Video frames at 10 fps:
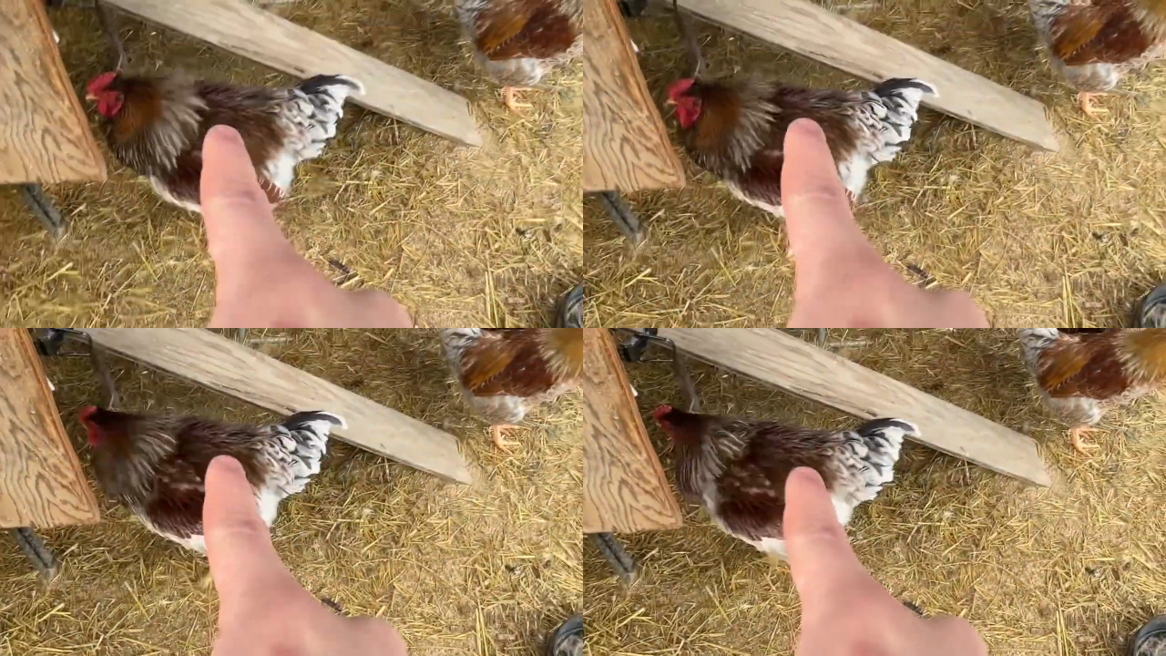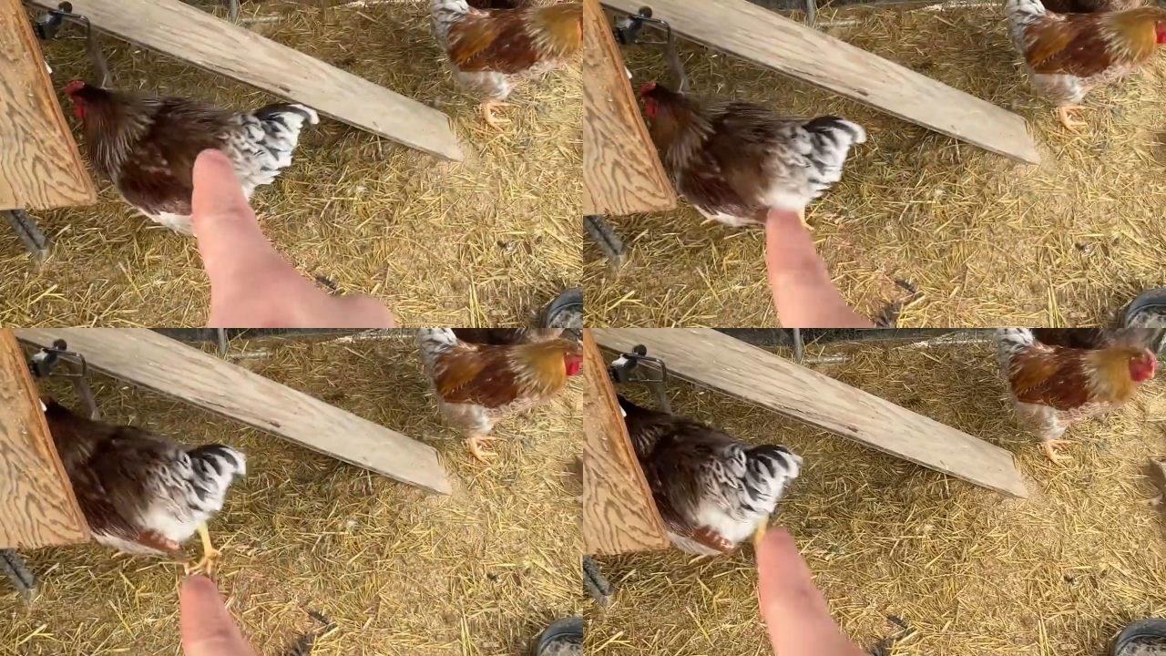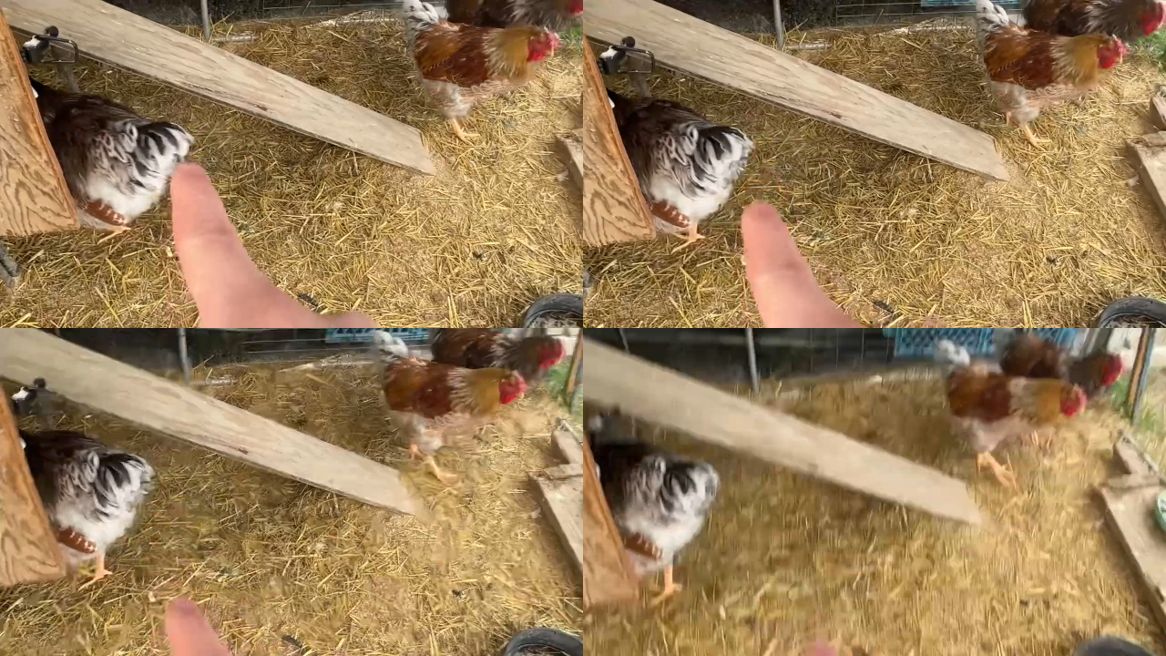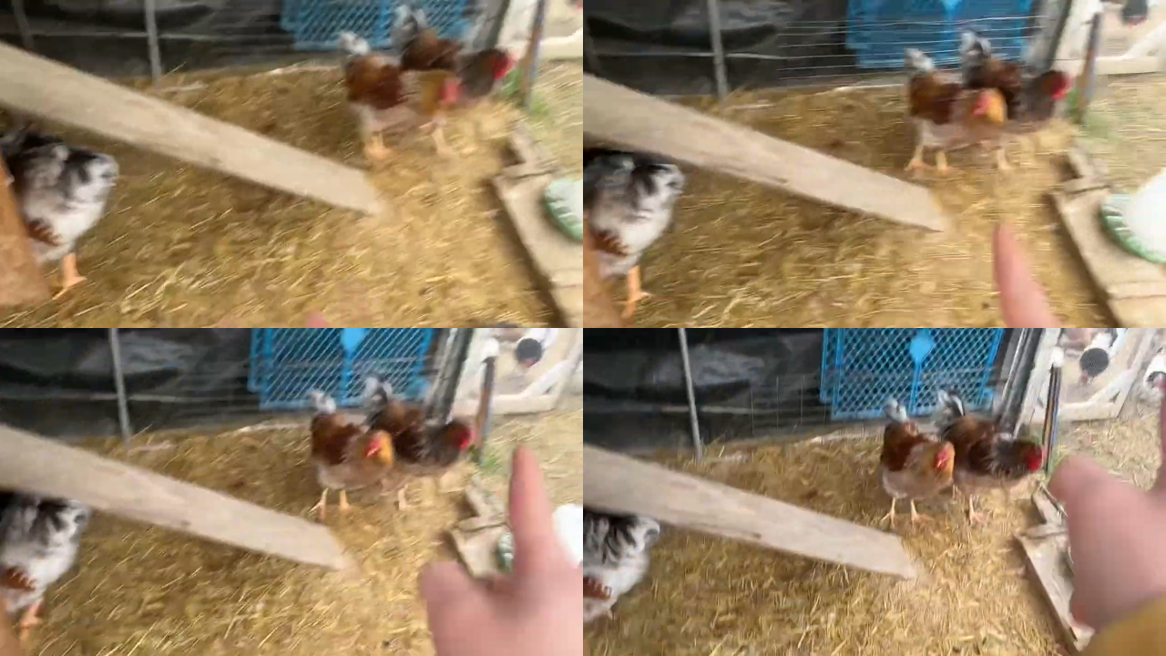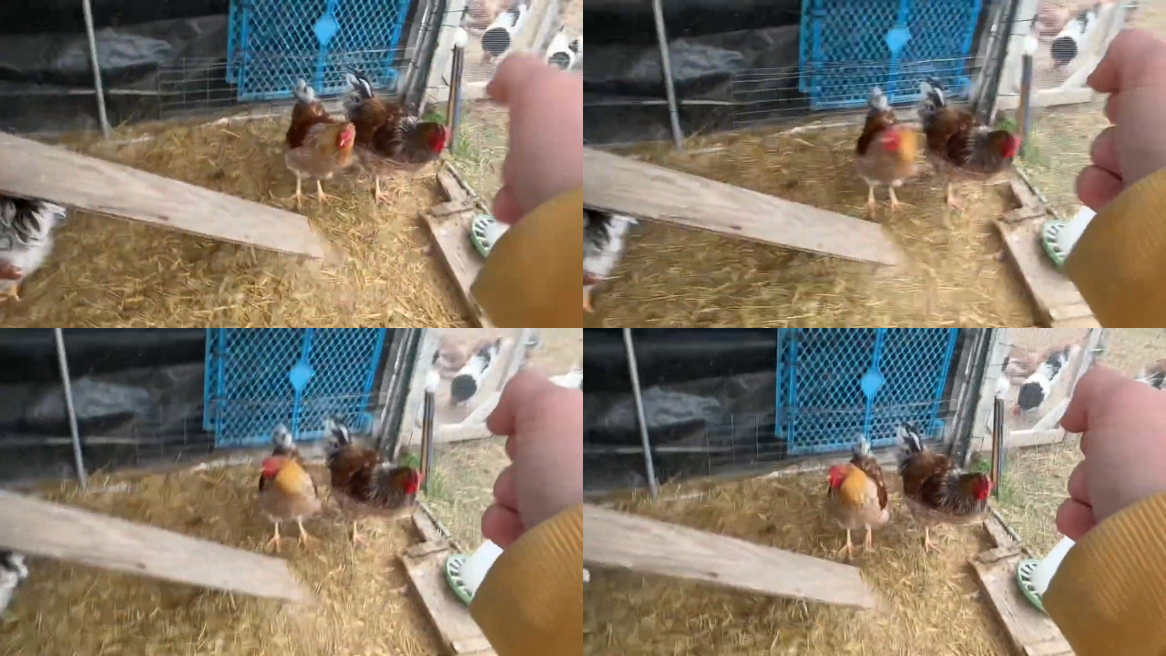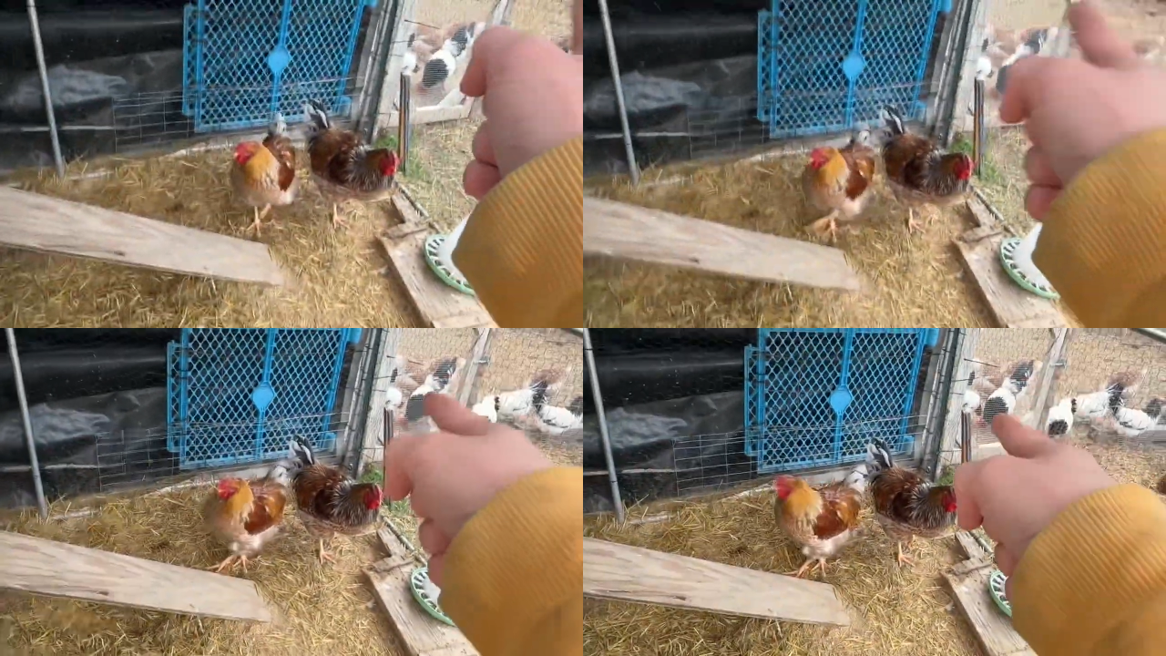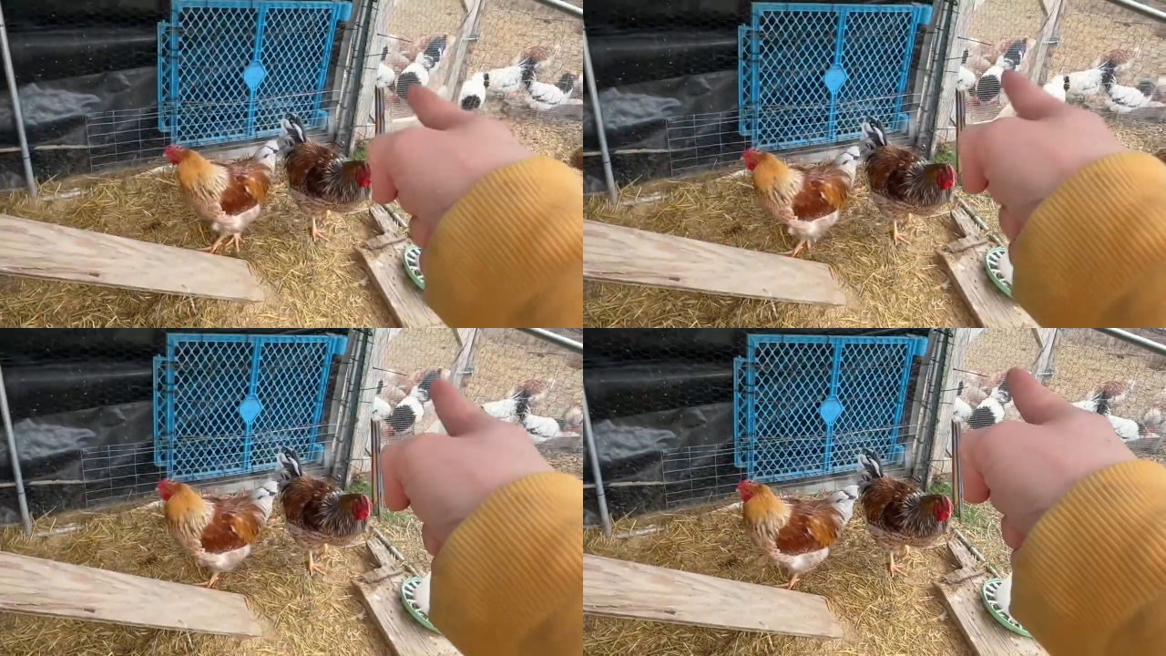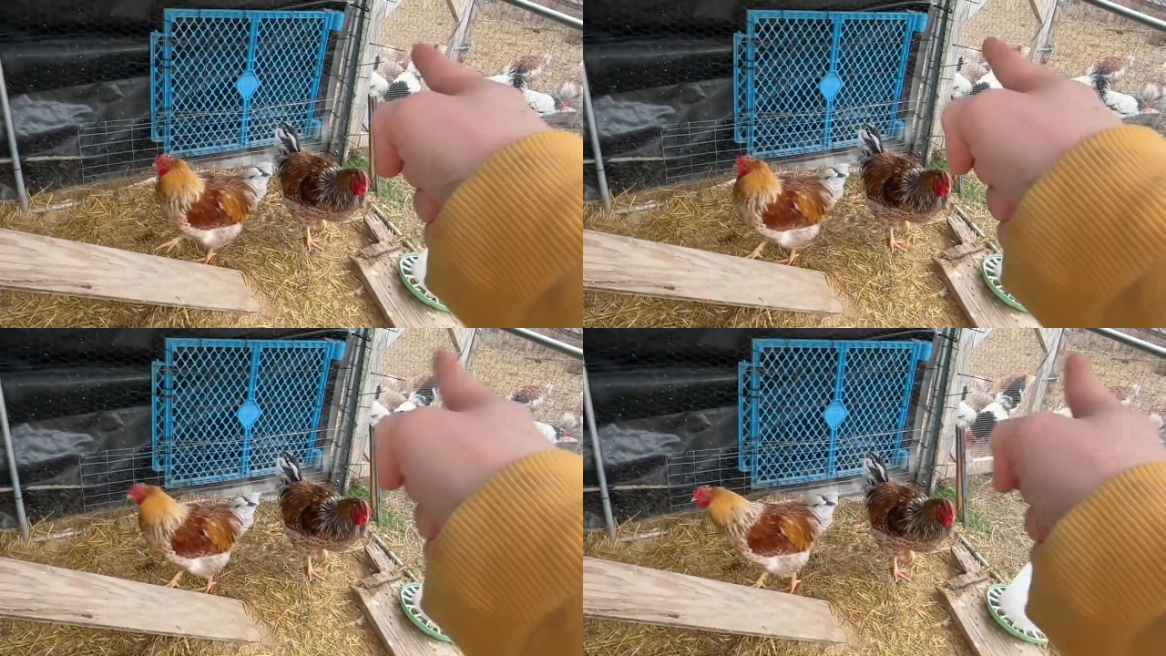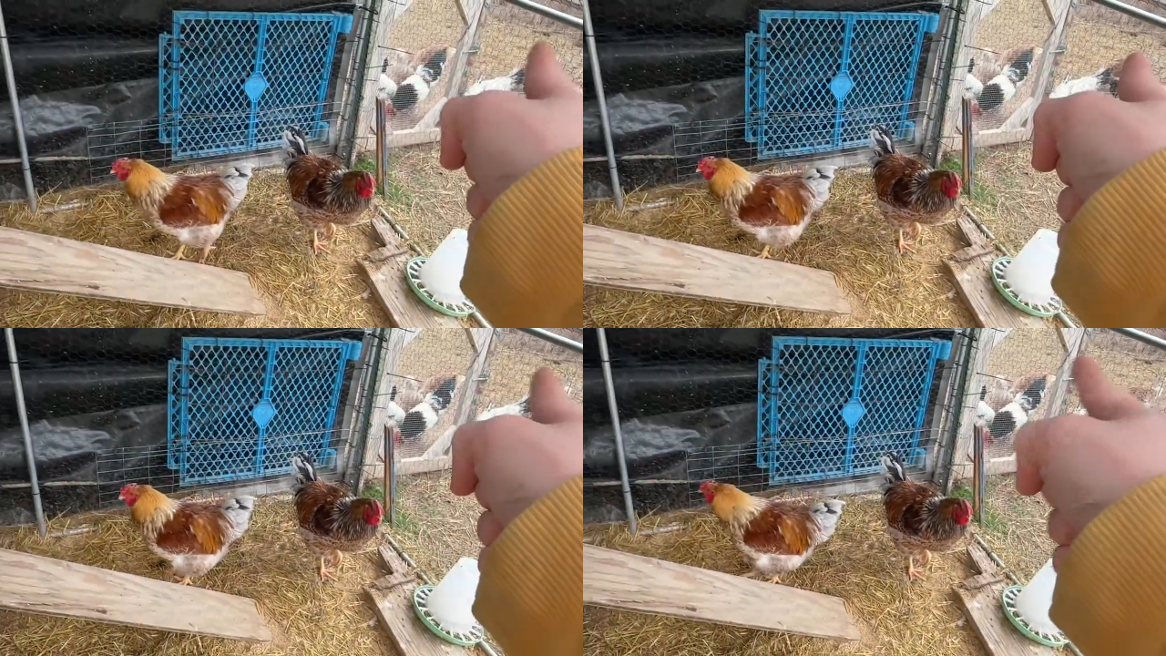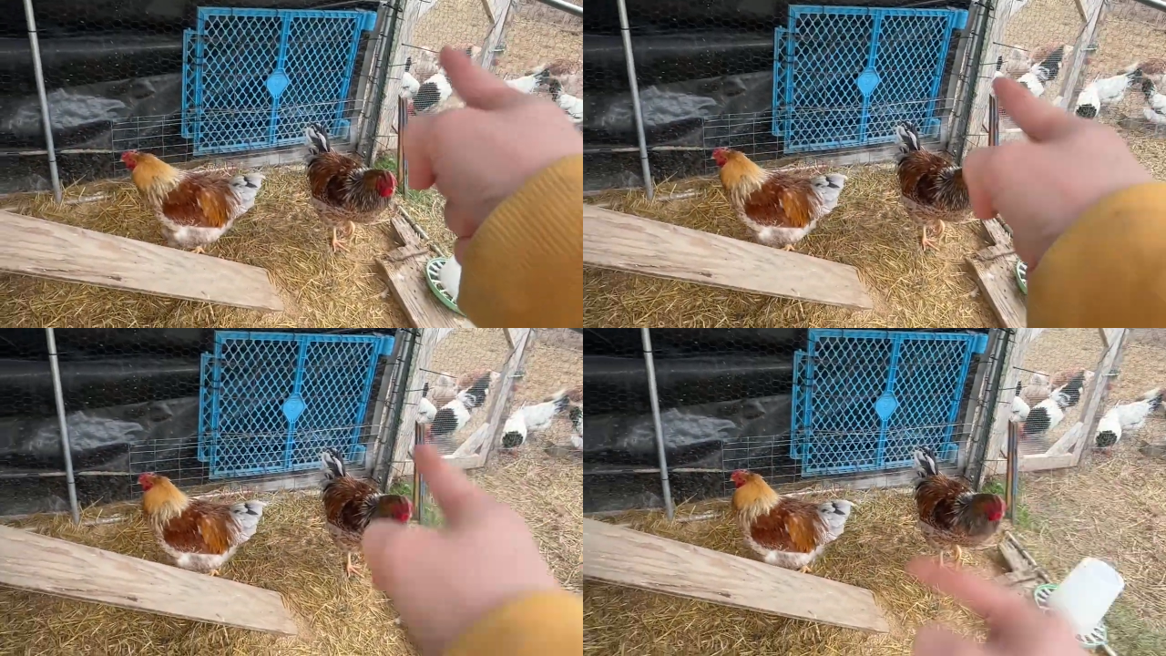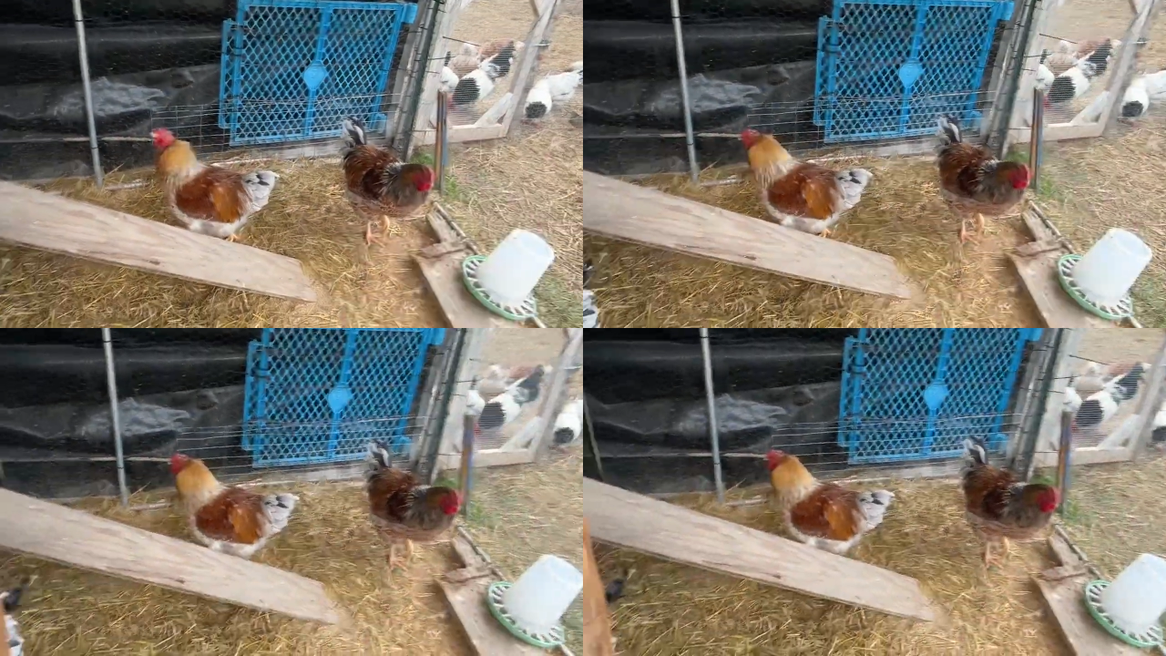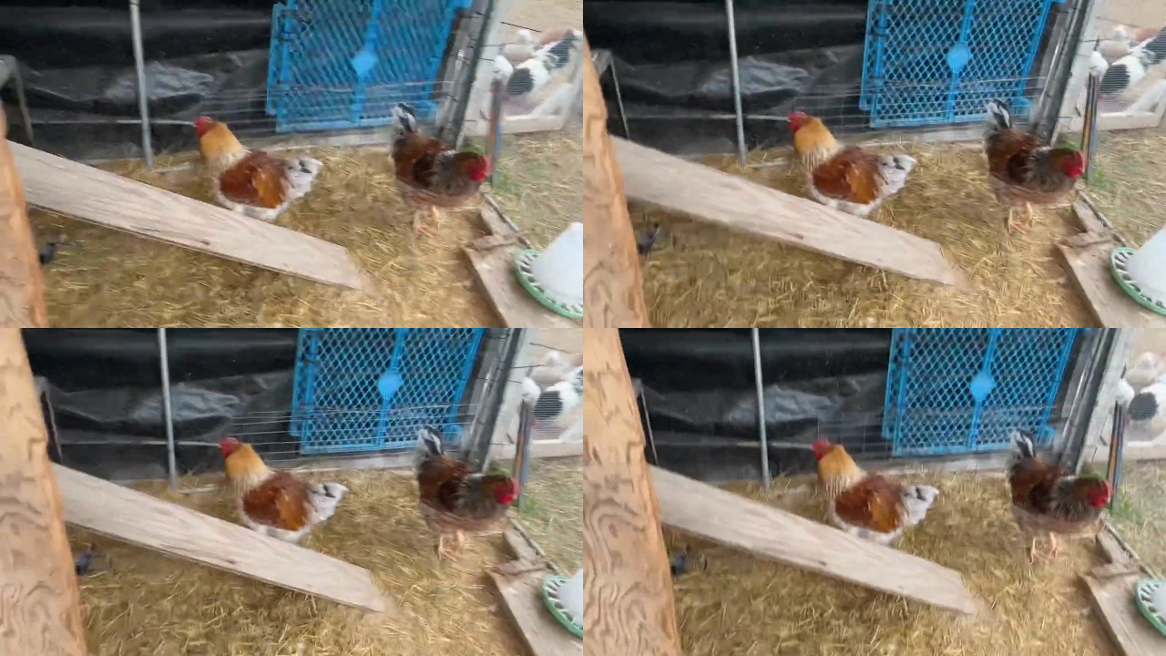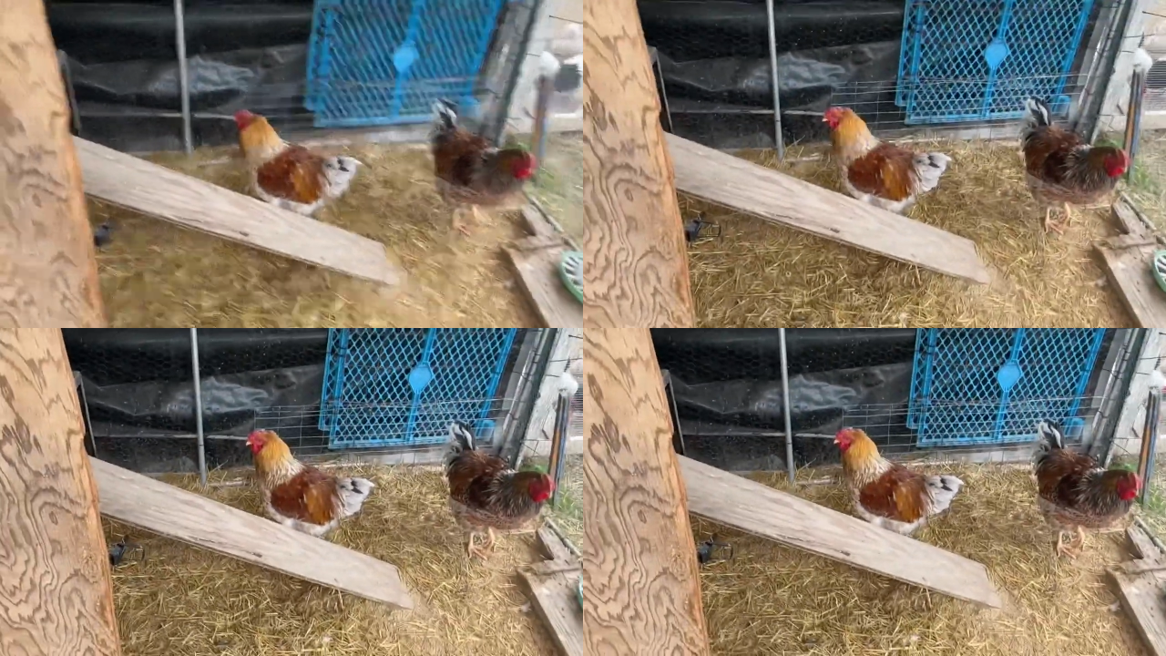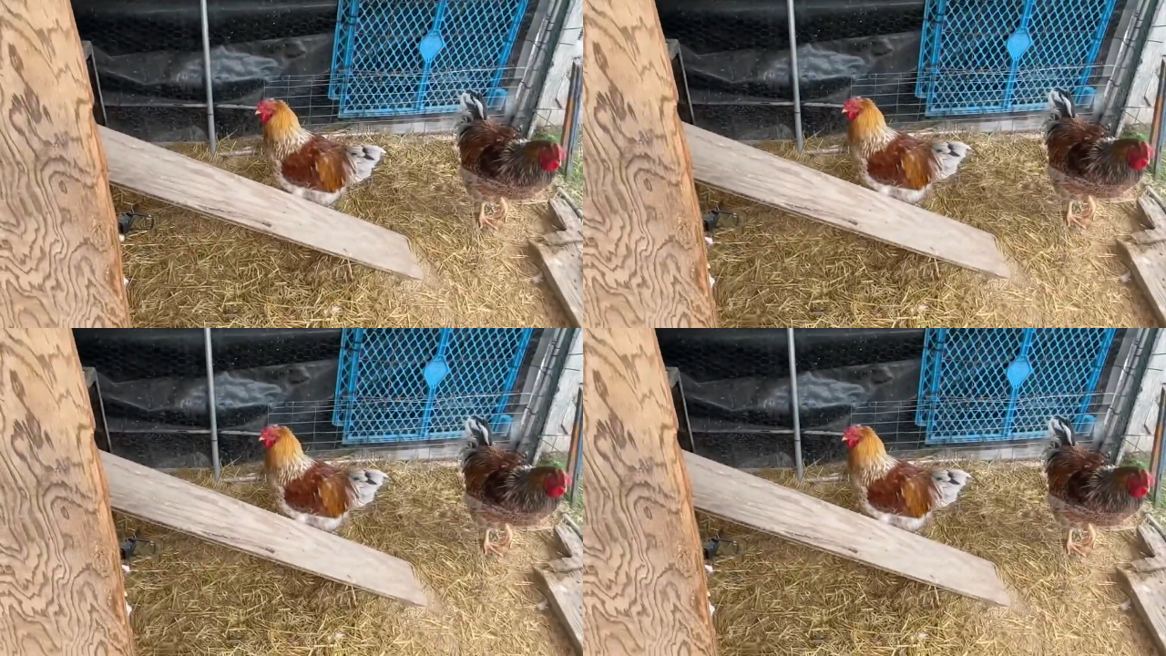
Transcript: No face is visible, so there are no lips to read.